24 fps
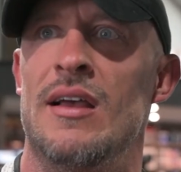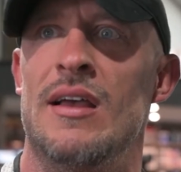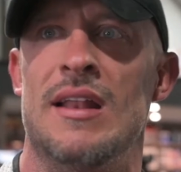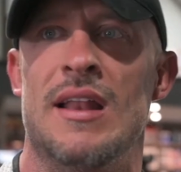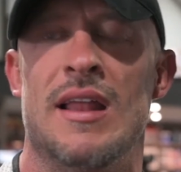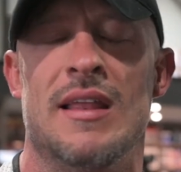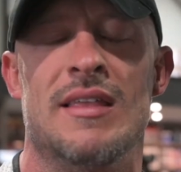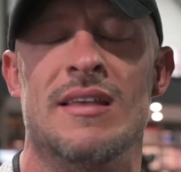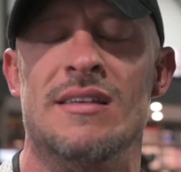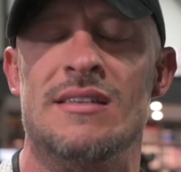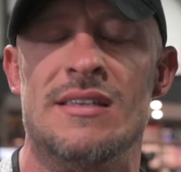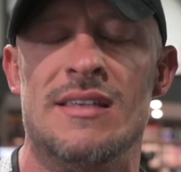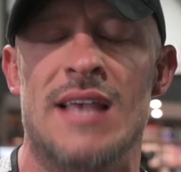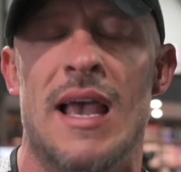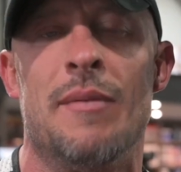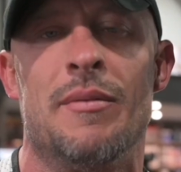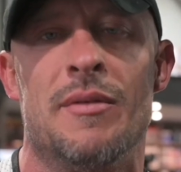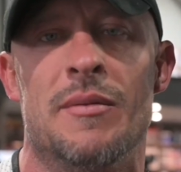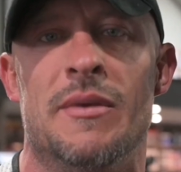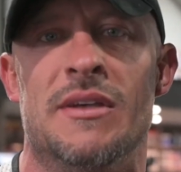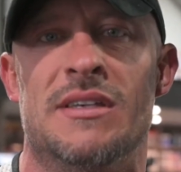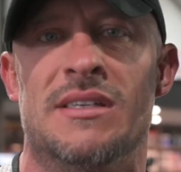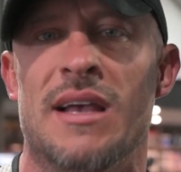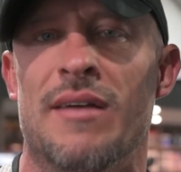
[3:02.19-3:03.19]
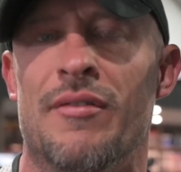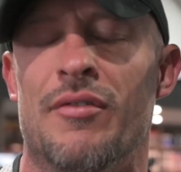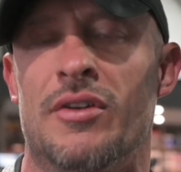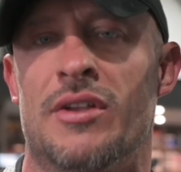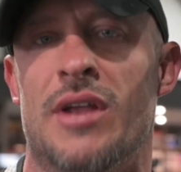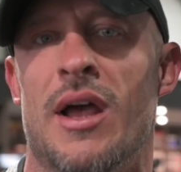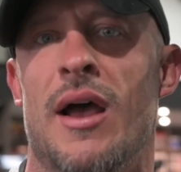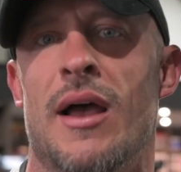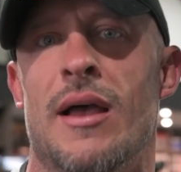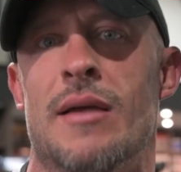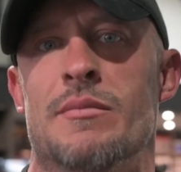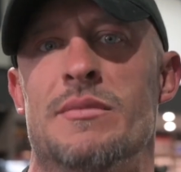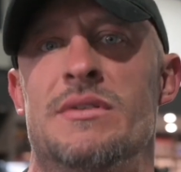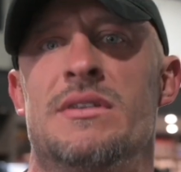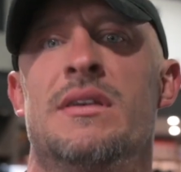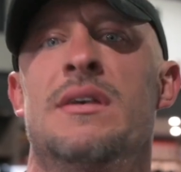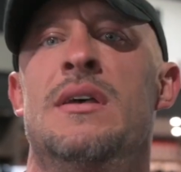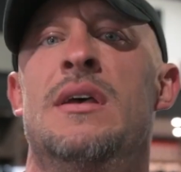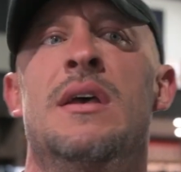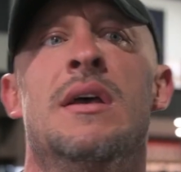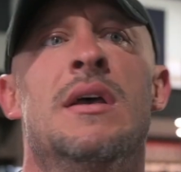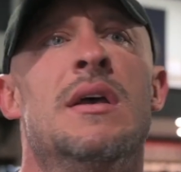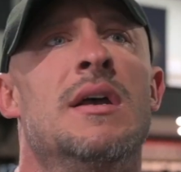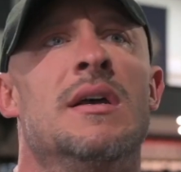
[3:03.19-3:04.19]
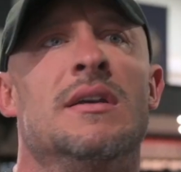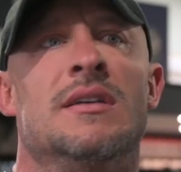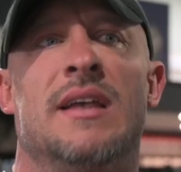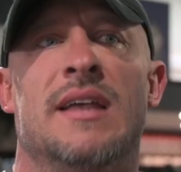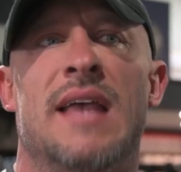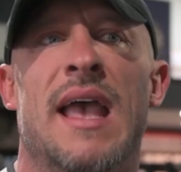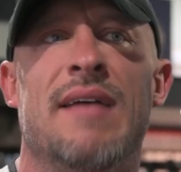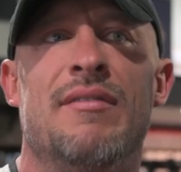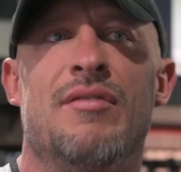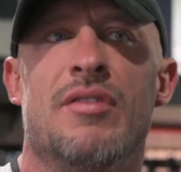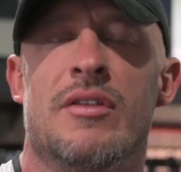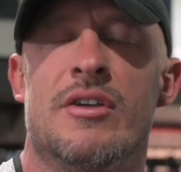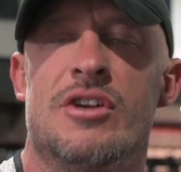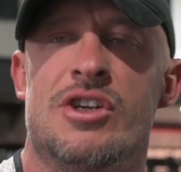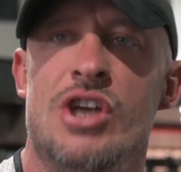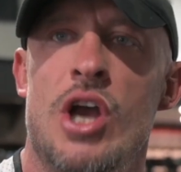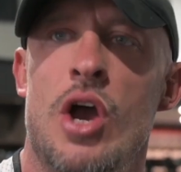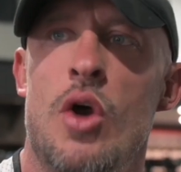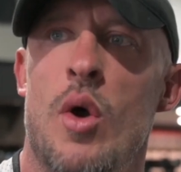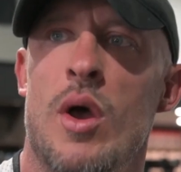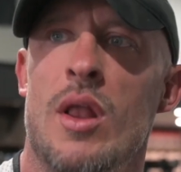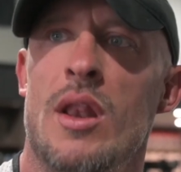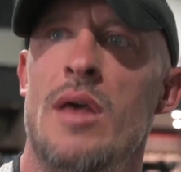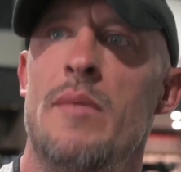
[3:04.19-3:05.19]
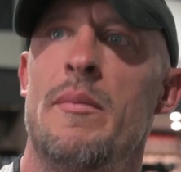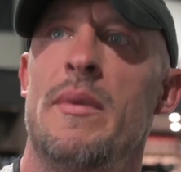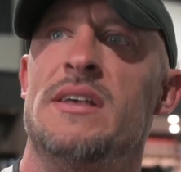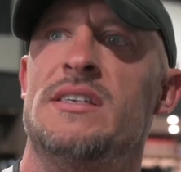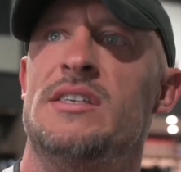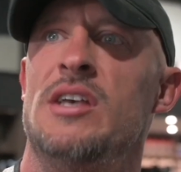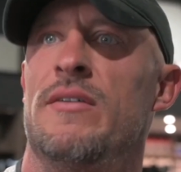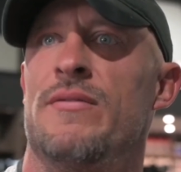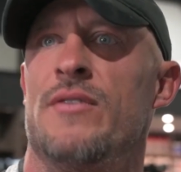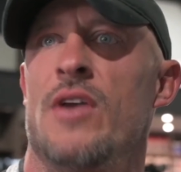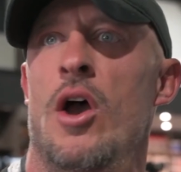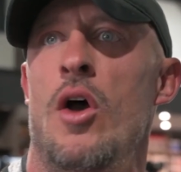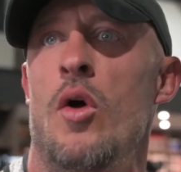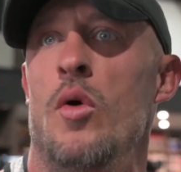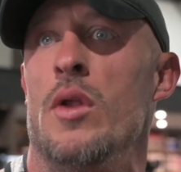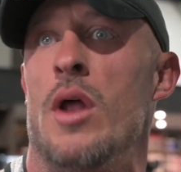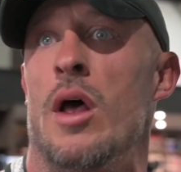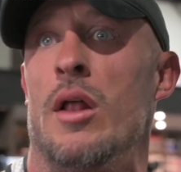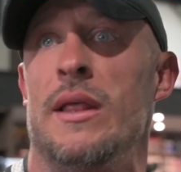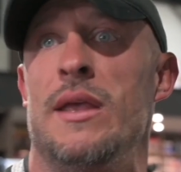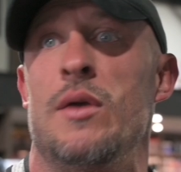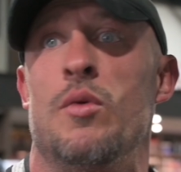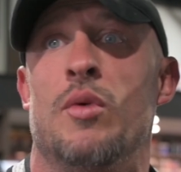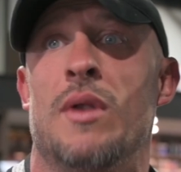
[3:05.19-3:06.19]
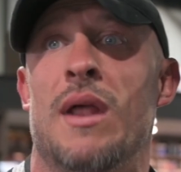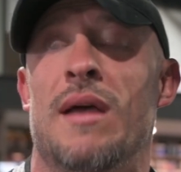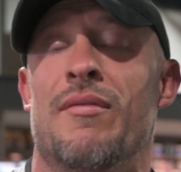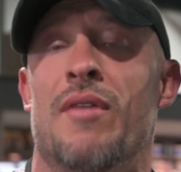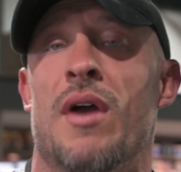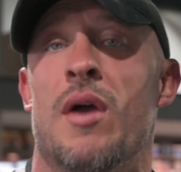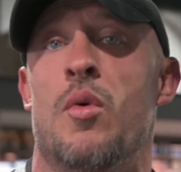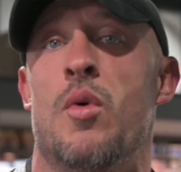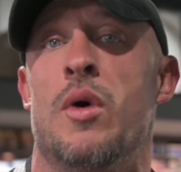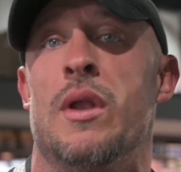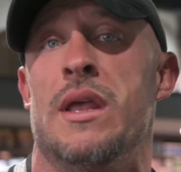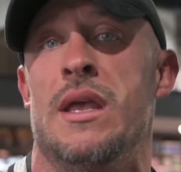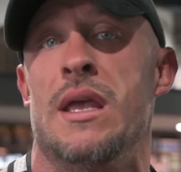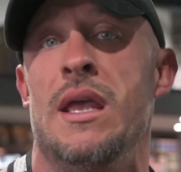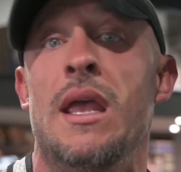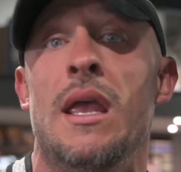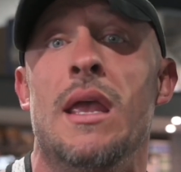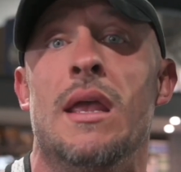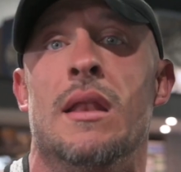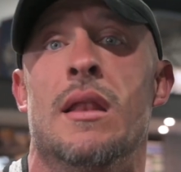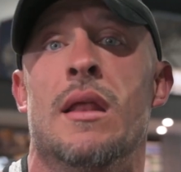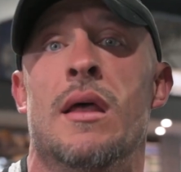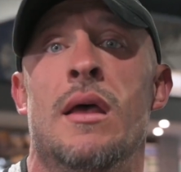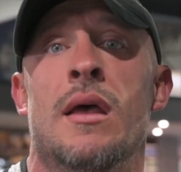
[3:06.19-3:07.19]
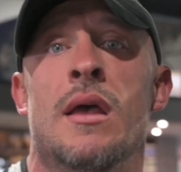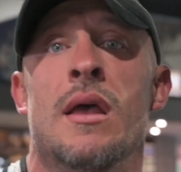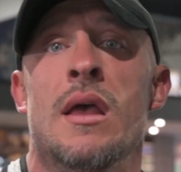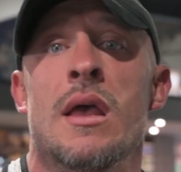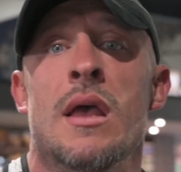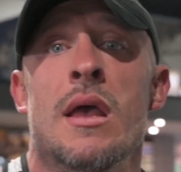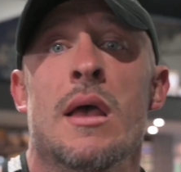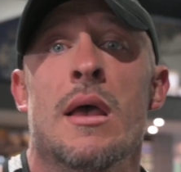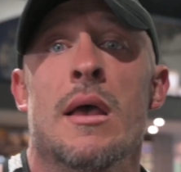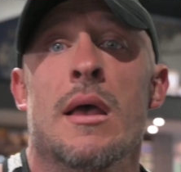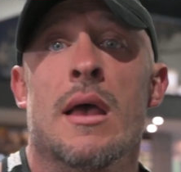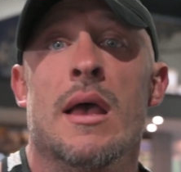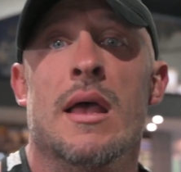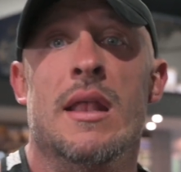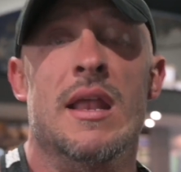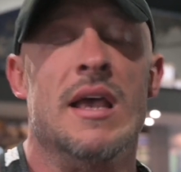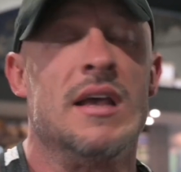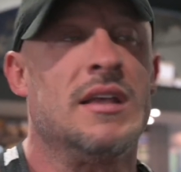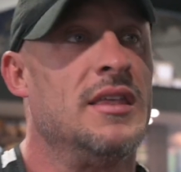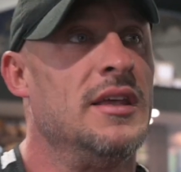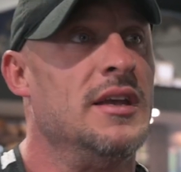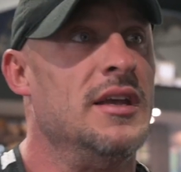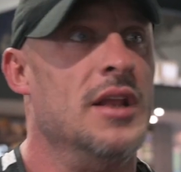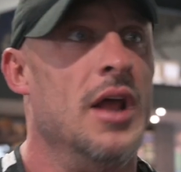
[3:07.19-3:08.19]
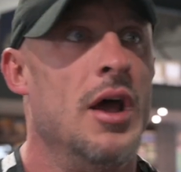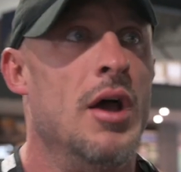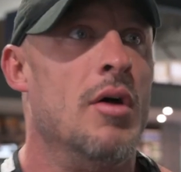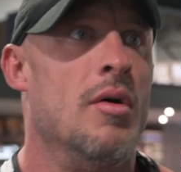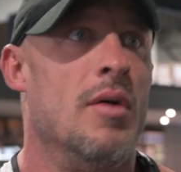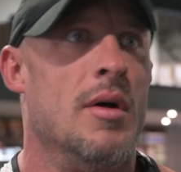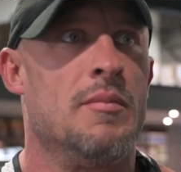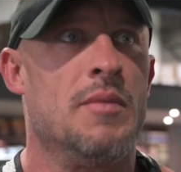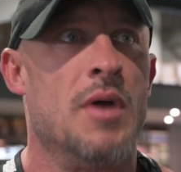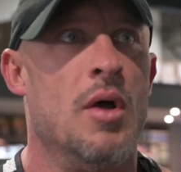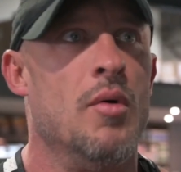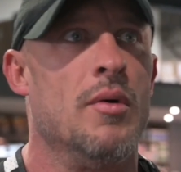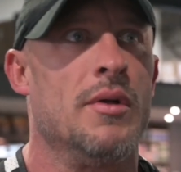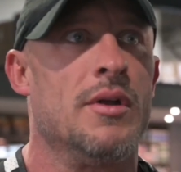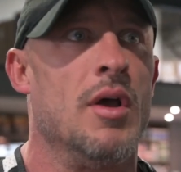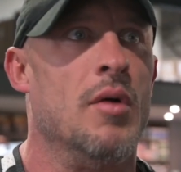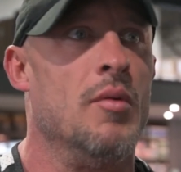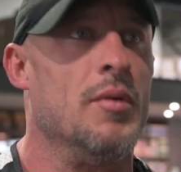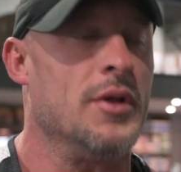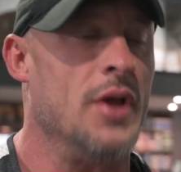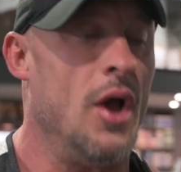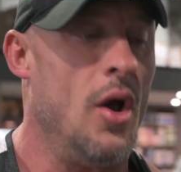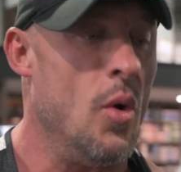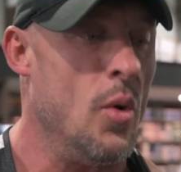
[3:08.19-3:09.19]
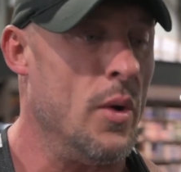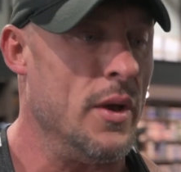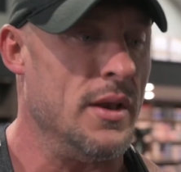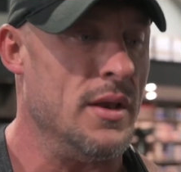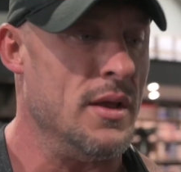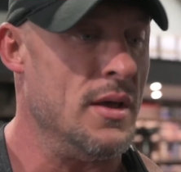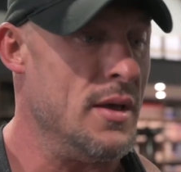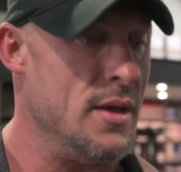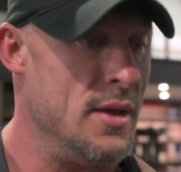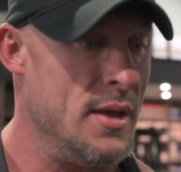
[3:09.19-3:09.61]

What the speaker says: Now this has happened to me several times. It's like after the show, I'll let myself go and I'll eat whatever I want to eat. And next thing you know, I'm going.